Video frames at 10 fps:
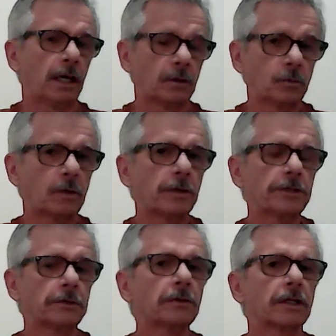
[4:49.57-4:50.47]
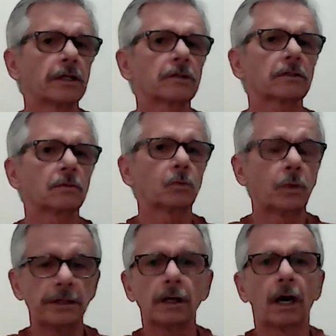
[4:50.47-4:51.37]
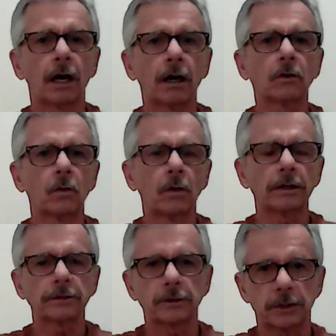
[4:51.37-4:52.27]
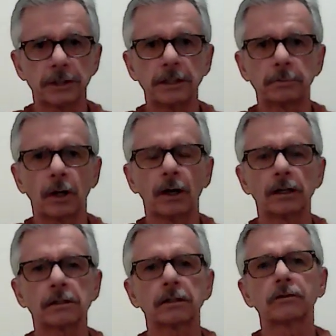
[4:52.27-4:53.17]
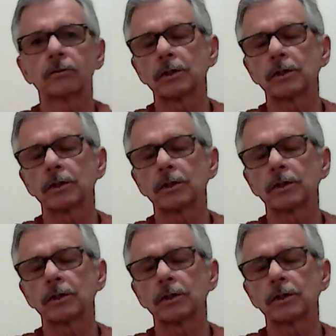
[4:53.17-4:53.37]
And when we do this, we are going to see positive